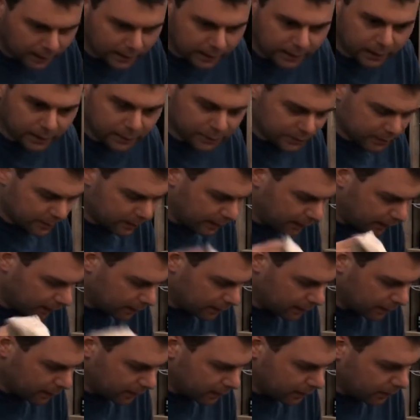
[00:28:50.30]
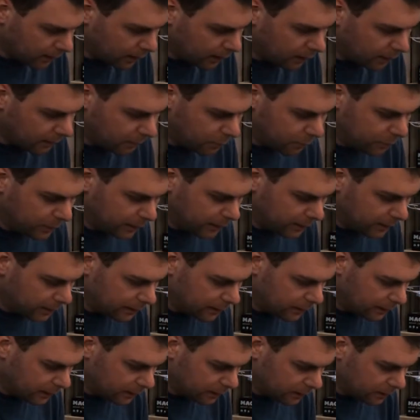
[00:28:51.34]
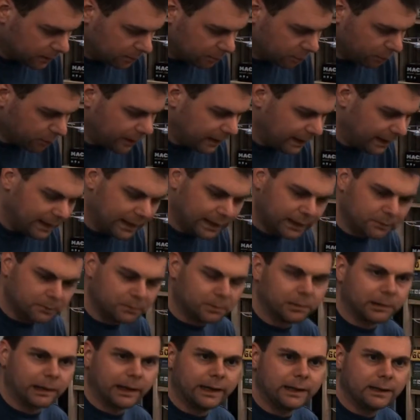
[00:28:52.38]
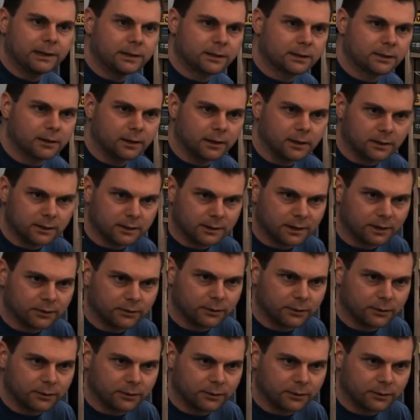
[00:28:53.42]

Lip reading: And I was saying, putting the spring in place is